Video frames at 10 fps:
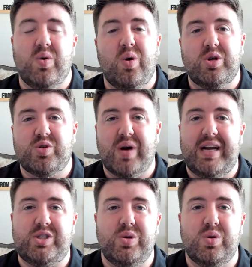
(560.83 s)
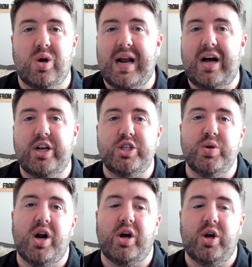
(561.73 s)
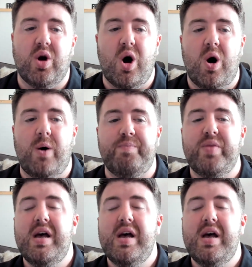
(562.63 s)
or try to learn how to do it on your own.